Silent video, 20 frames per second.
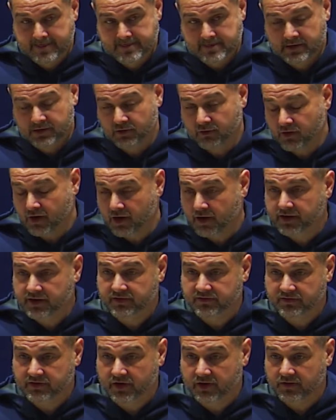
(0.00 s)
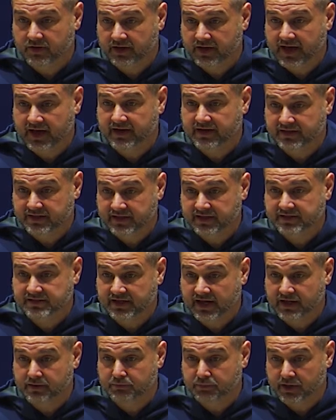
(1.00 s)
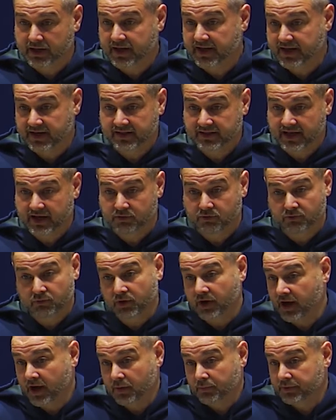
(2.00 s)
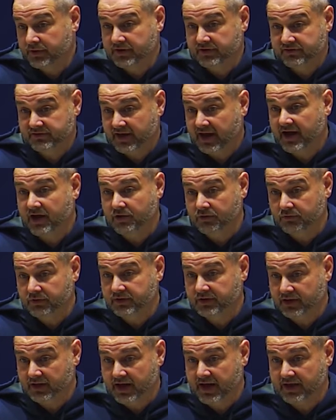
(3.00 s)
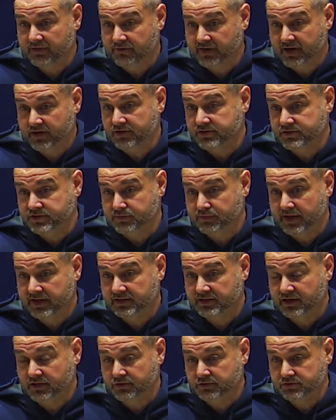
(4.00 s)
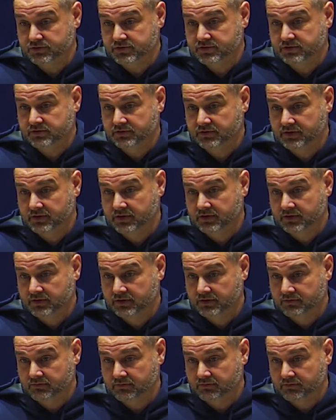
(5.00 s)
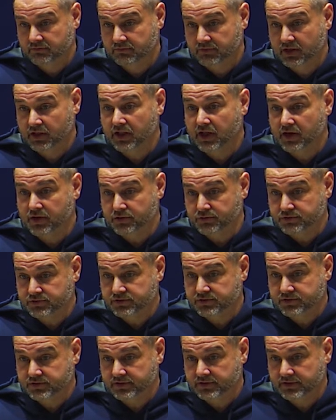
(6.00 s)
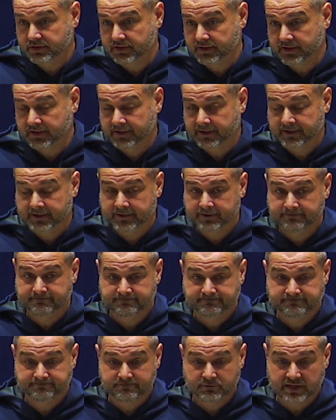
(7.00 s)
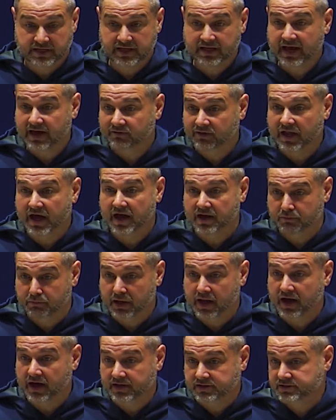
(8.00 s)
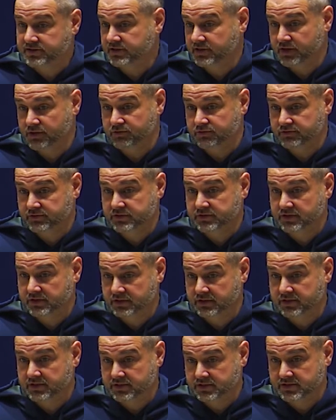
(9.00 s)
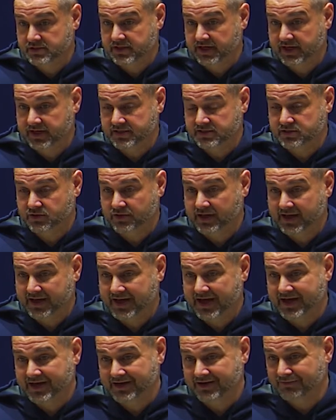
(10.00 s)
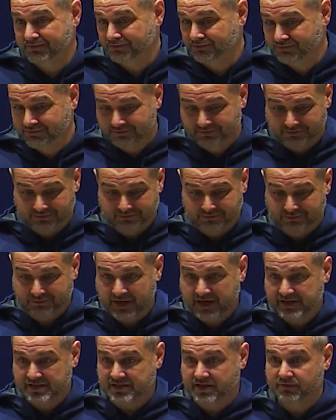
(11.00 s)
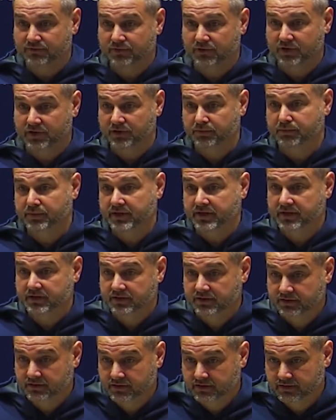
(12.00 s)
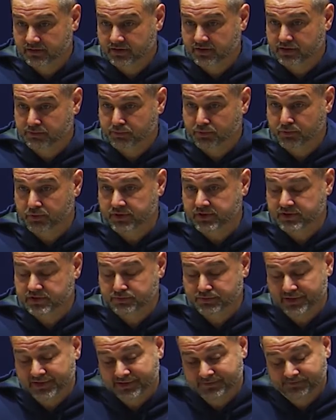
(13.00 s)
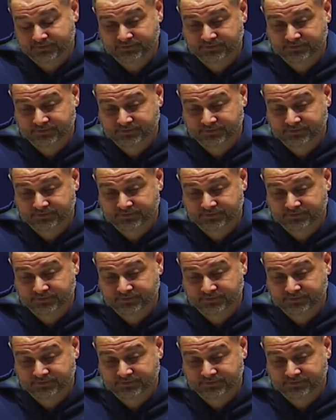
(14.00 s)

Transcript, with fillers: you know, Arkansas to kind of dictate play, and they were helping us out with a lot of errors to make those close. Um, we did have a lot of blocks in those sets, so that kind of makes up for a little bit of the points. But,